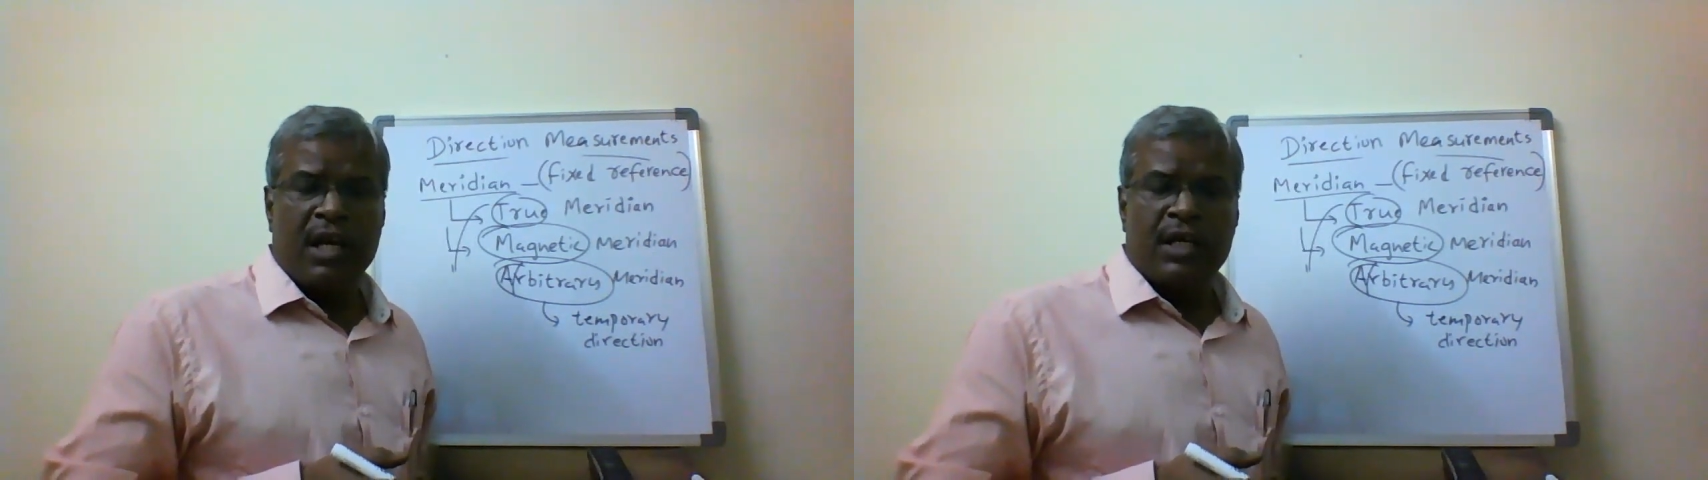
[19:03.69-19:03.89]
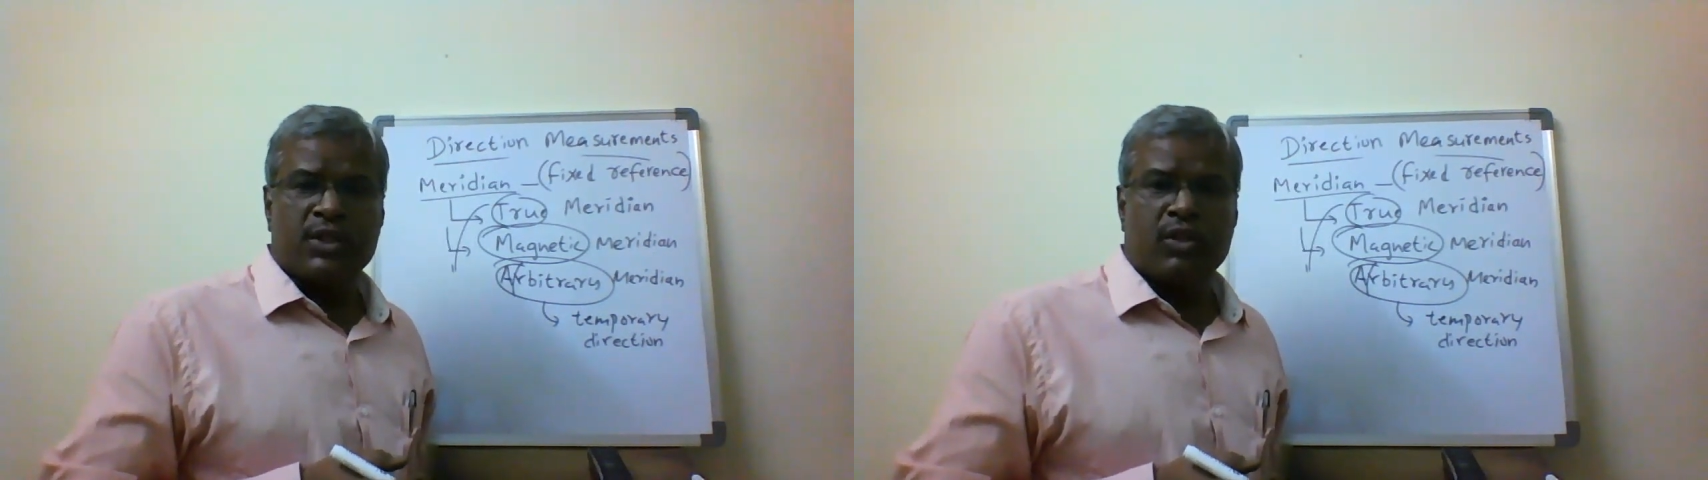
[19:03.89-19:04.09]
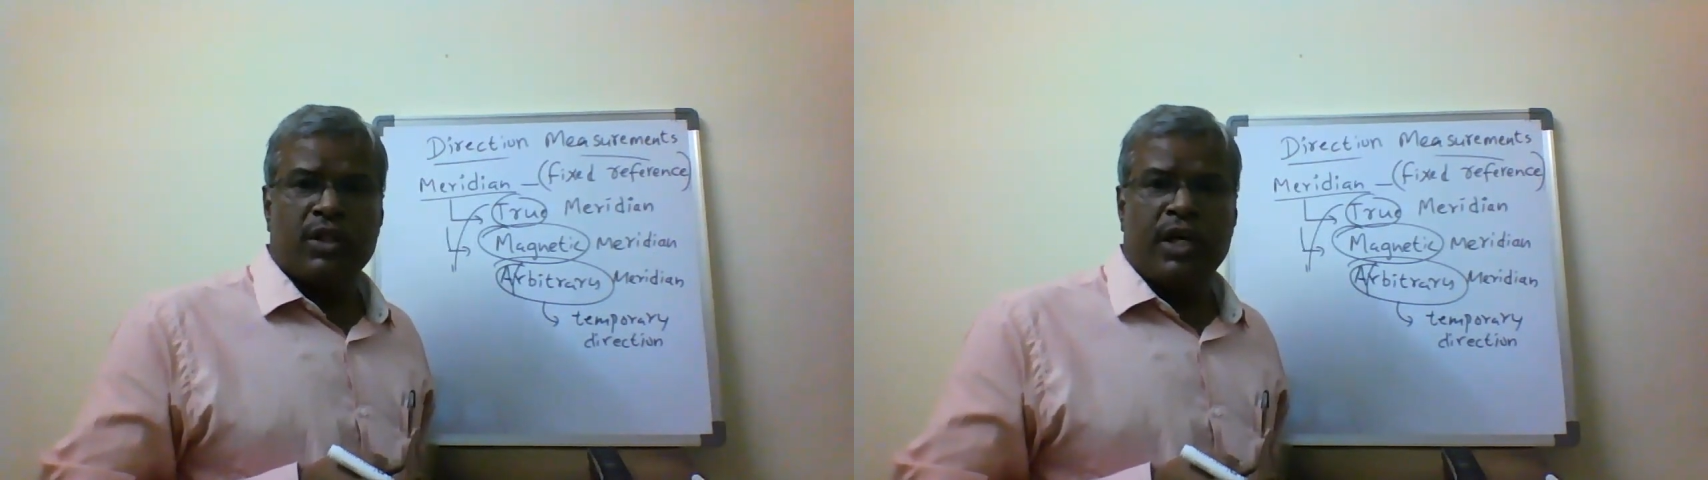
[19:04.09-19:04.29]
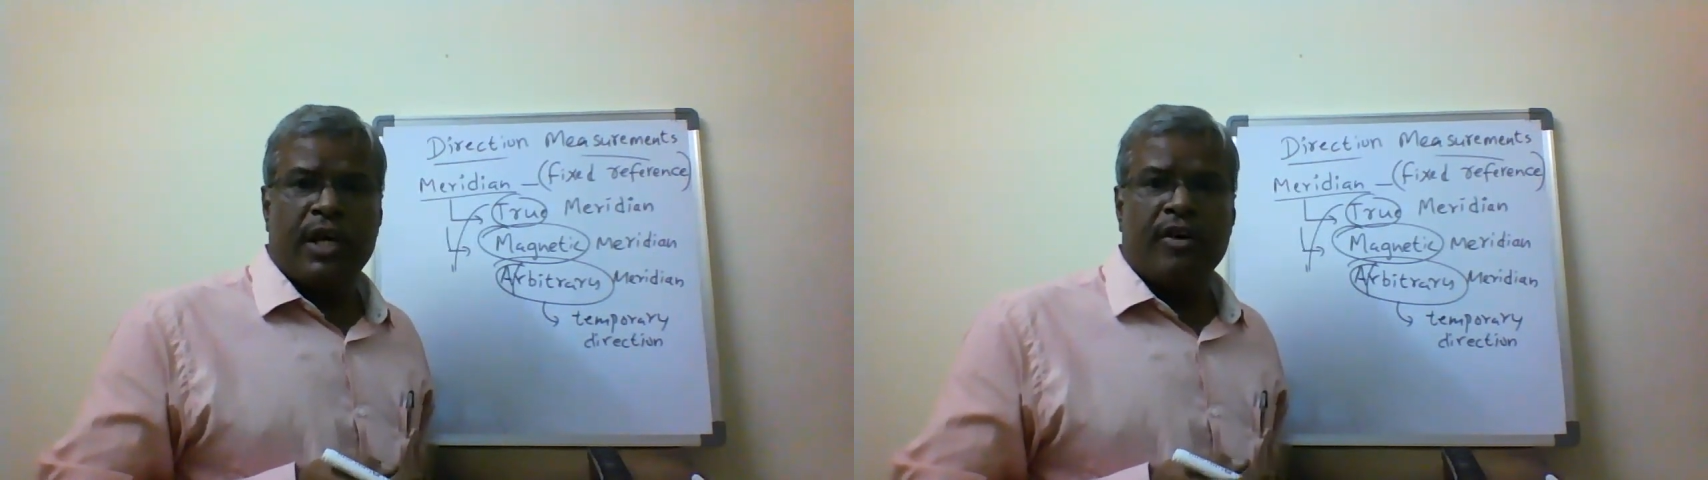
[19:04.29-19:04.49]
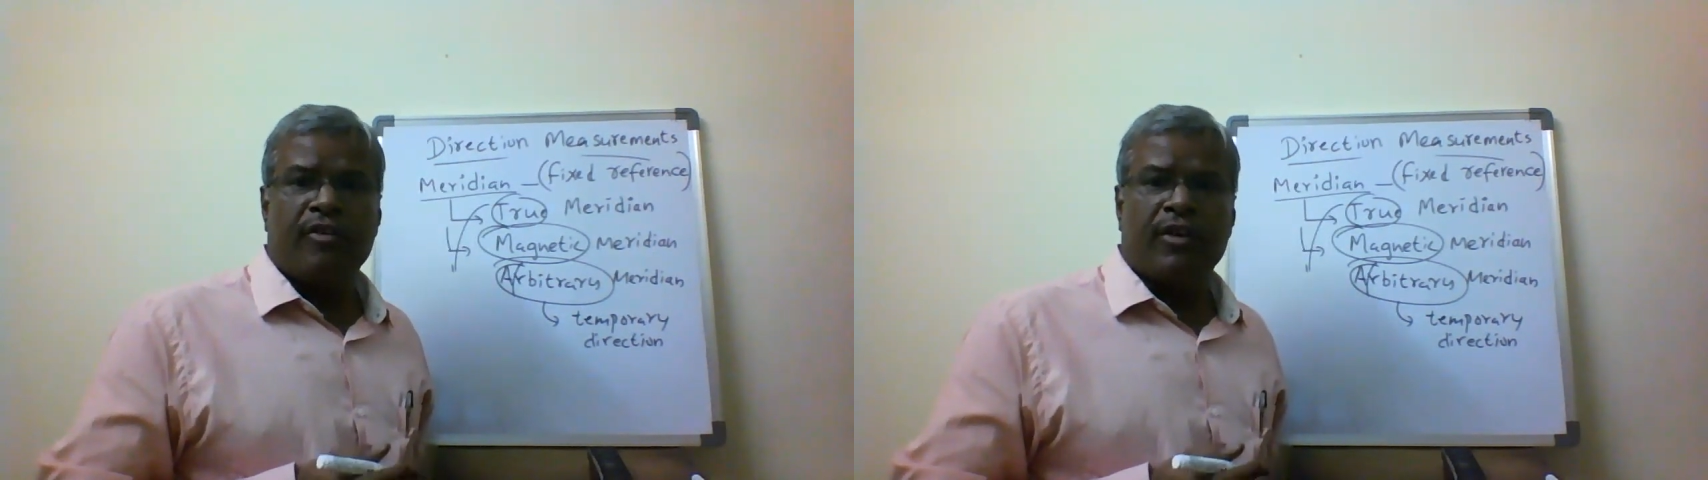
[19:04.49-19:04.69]
so
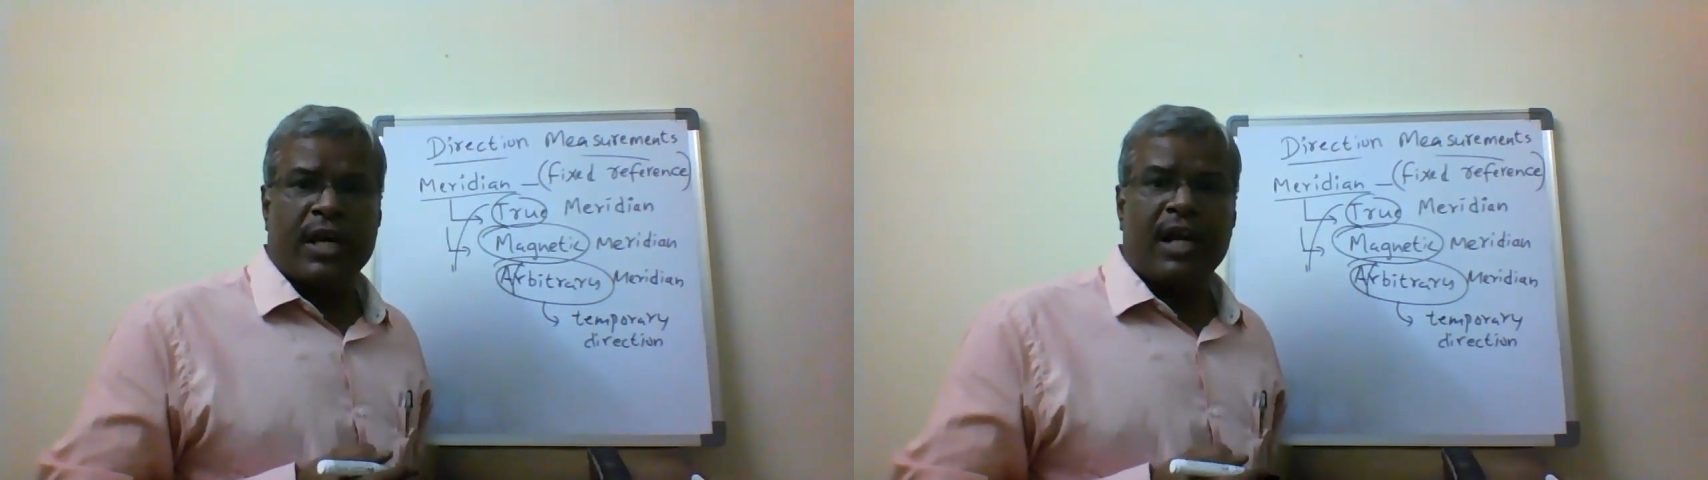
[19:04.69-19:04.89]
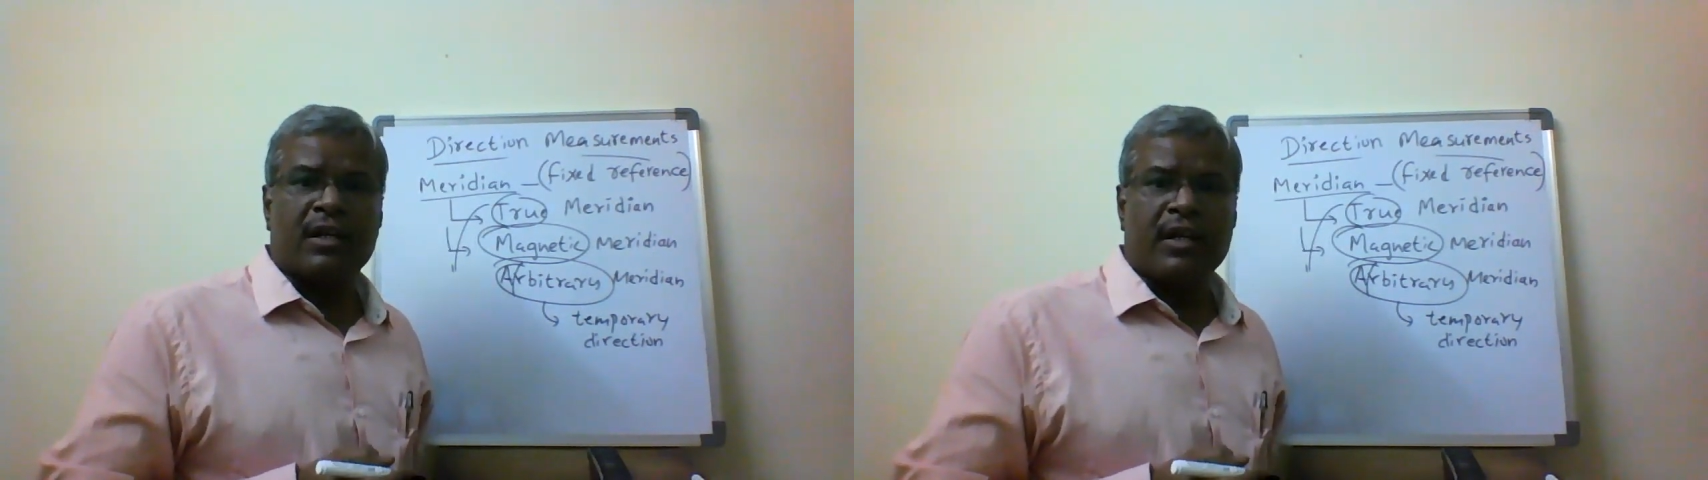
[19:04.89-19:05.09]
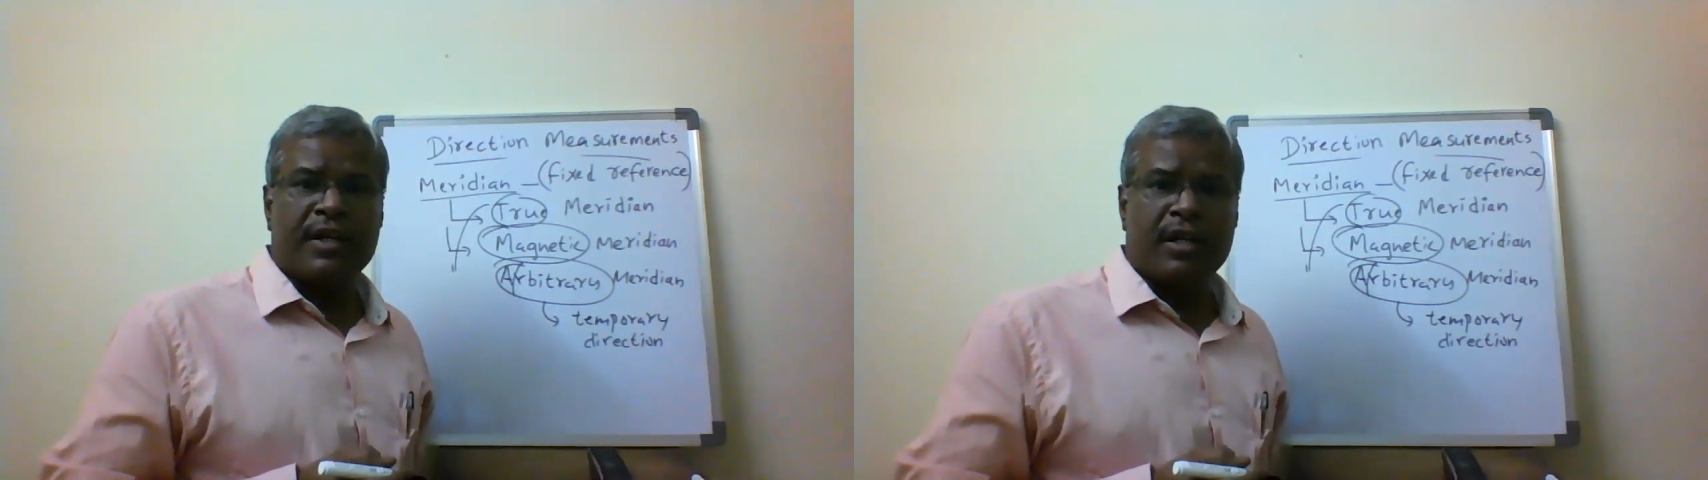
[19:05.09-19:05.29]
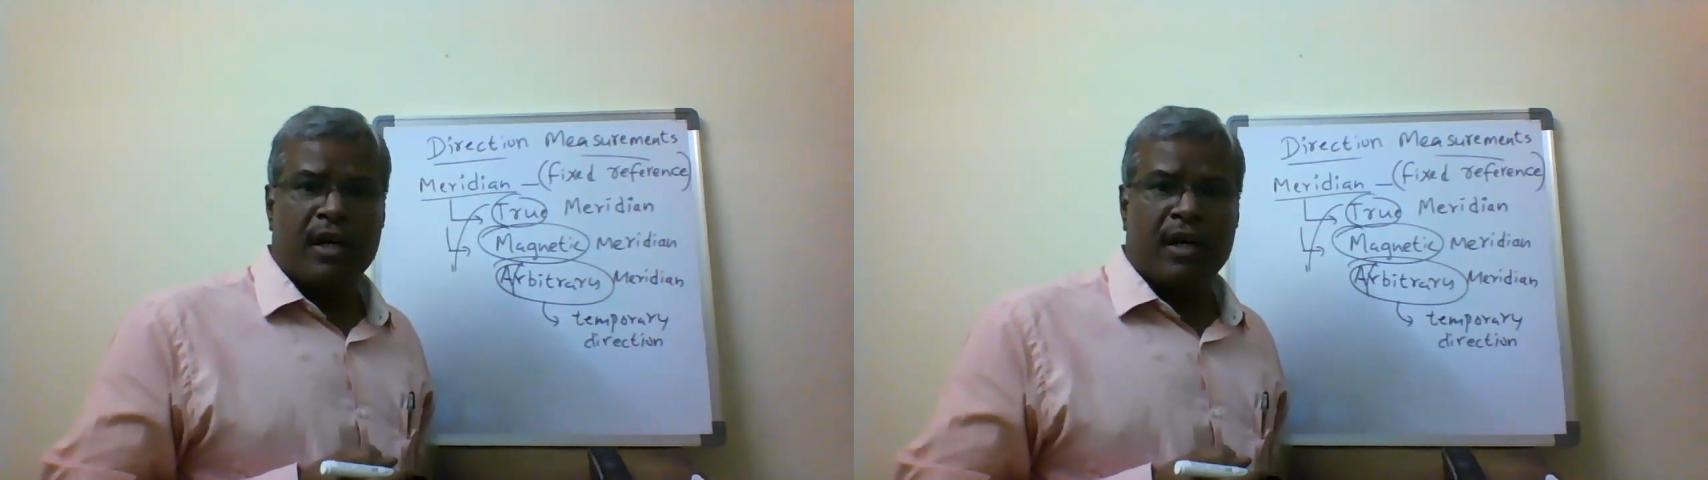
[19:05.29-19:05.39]
they calculating